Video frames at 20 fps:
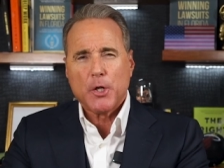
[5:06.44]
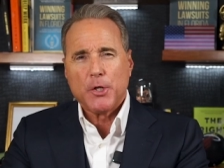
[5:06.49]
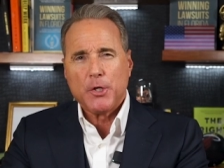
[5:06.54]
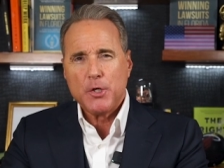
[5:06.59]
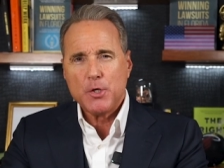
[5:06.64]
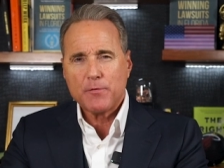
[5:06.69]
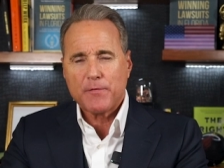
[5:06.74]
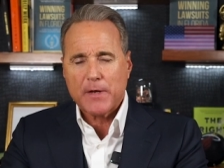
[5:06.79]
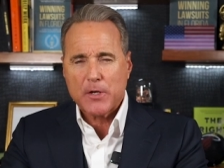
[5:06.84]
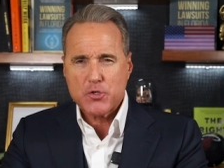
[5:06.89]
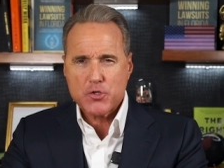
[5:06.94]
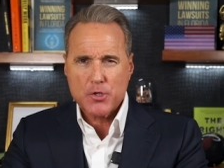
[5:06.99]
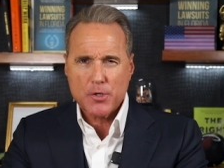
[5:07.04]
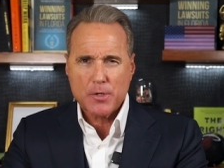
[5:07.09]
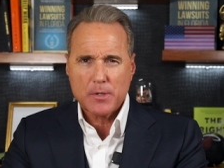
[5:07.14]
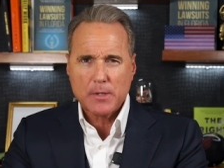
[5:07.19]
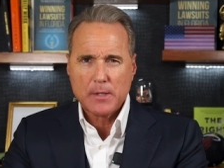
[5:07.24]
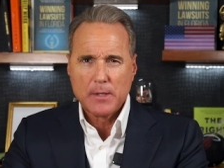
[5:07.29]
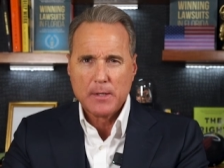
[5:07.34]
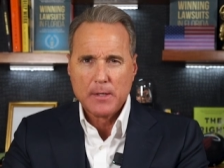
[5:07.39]
a new
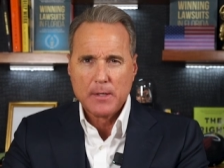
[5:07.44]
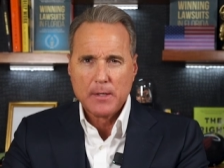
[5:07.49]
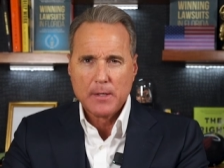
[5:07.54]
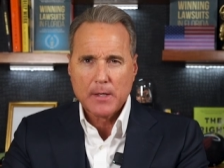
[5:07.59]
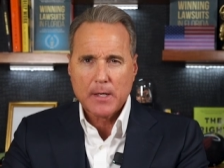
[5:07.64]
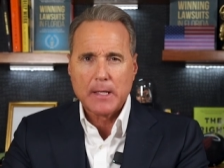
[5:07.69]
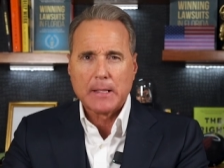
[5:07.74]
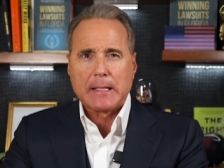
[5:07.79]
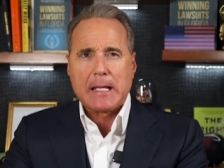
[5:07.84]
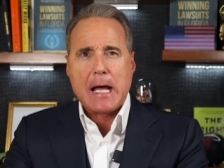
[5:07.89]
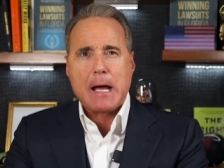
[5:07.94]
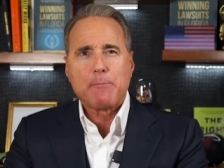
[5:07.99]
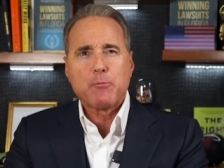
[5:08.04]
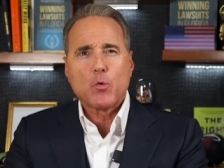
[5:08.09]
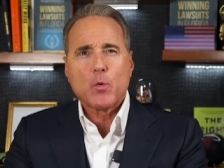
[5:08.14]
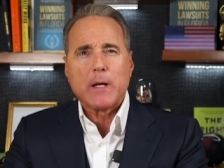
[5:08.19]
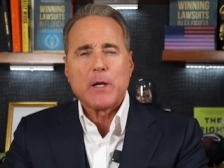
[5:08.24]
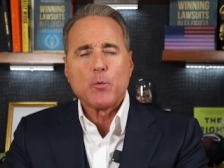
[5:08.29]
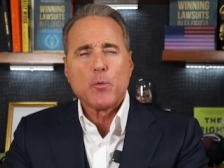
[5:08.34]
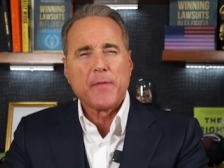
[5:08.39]
venture,
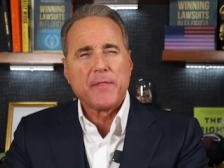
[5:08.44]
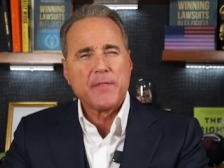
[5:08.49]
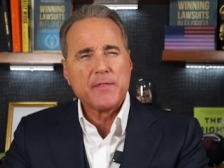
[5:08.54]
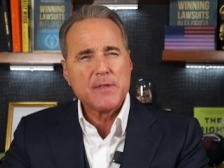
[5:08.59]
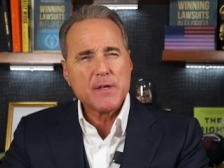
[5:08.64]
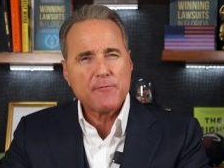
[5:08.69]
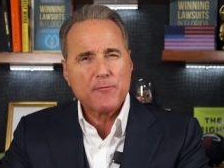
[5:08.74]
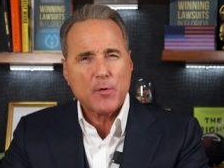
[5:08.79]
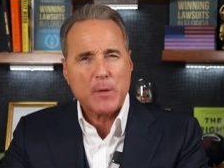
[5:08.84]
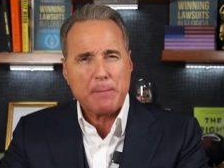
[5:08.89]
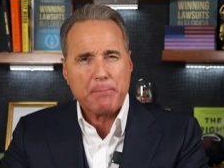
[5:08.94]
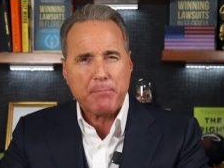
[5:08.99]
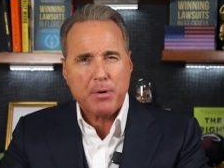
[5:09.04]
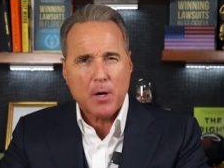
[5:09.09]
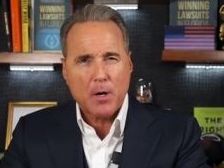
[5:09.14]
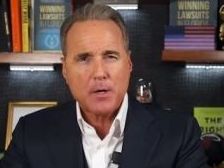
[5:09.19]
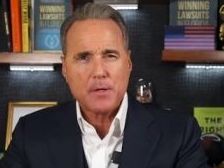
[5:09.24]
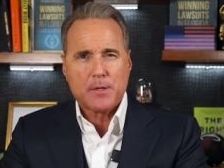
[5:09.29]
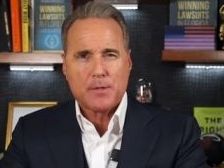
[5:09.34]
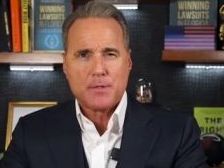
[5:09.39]
collaborate with different
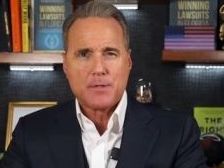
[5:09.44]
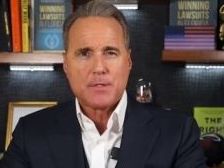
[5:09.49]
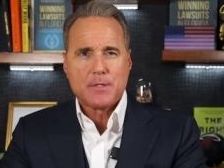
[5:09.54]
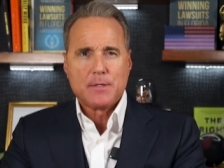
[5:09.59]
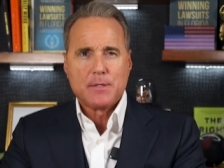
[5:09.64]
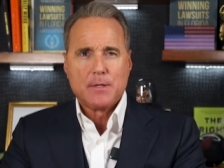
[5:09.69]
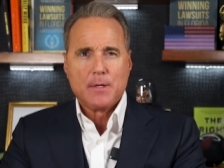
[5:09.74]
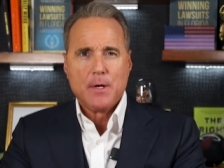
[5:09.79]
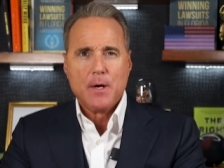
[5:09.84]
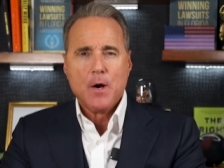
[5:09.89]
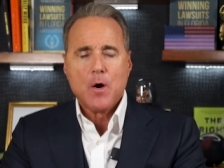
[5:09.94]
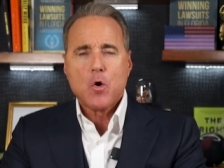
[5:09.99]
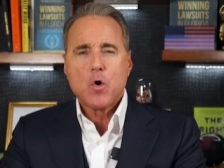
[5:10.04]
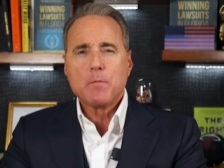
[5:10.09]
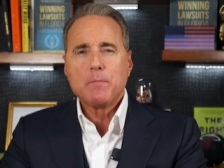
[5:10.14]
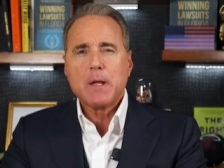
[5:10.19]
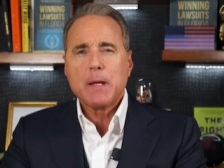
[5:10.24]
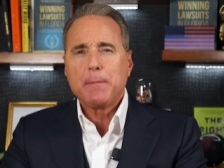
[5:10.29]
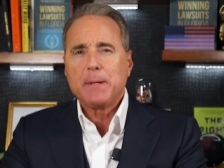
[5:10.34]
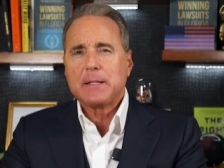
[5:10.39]
partners, or
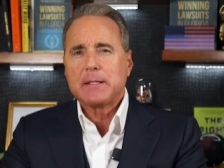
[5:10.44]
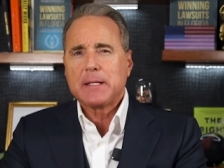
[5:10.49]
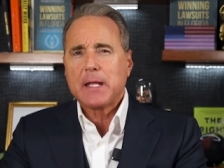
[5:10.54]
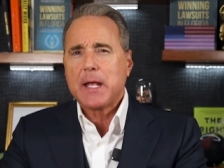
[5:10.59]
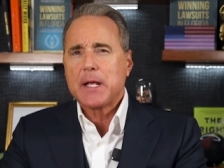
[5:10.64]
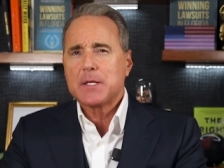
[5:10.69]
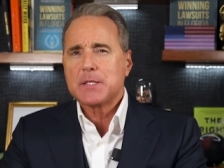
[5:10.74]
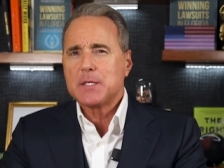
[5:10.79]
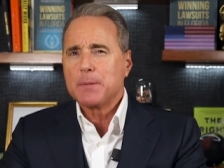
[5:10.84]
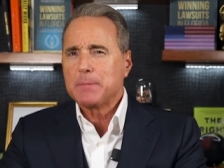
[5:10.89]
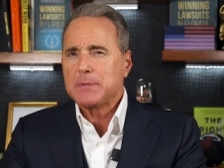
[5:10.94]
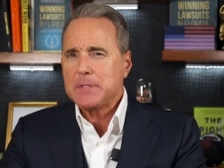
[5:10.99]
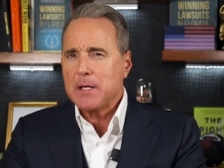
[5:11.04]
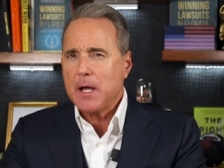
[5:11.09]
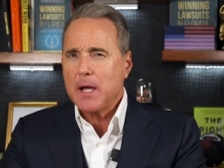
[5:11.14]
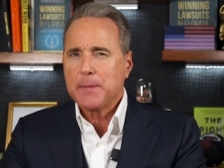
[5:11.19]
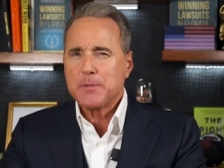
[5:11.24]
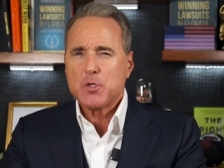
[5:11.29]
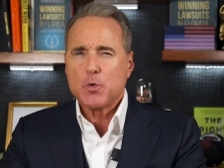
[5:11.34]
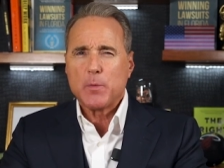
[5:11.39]
maybe take some
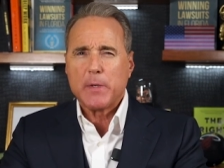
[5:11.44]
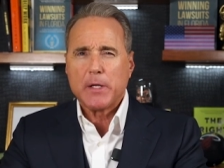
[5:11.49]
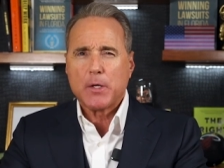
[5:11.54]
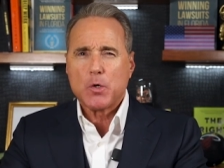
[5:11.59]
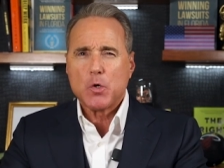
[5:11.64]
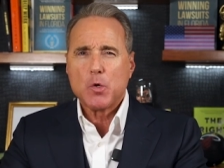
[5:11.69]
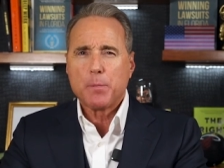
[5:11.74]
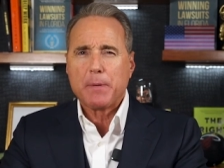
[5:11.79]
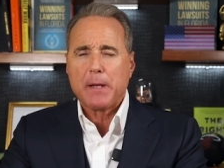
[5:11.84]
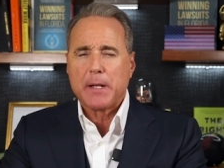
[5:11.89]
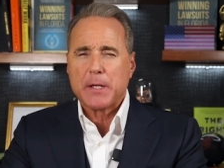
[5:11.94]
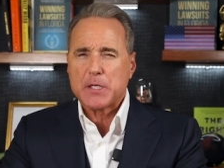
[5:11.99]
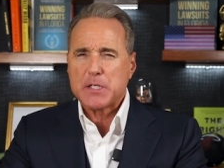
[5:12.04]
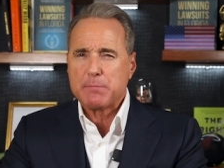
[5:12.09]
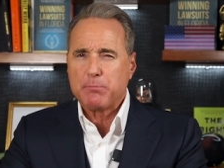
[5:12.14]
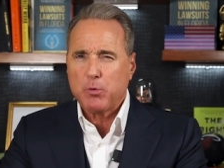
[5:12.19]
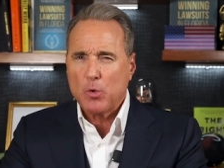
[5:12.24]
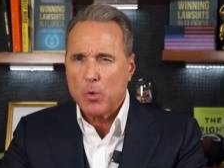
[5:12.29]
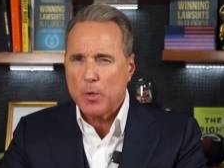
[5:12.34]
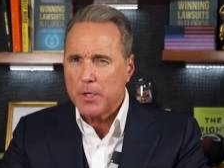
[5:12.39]
time to regroup and
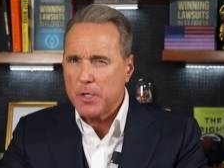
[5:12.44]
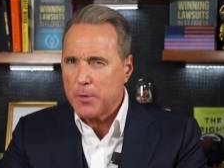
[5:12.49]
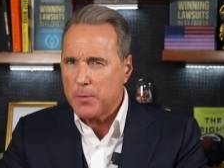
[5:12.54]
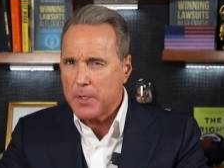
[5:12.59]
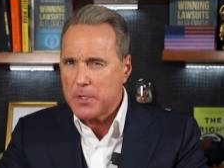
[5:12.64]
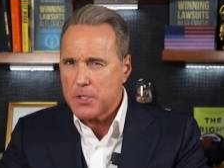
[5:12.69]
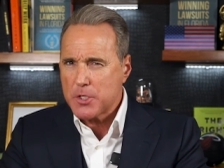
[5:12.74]
explore new